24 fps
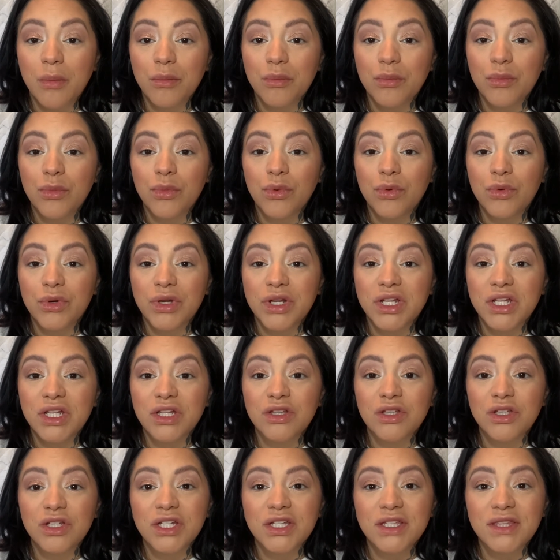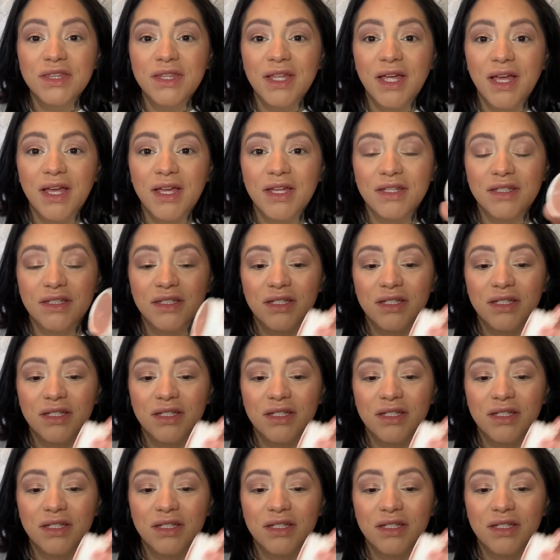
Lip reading: pretty. Look at that.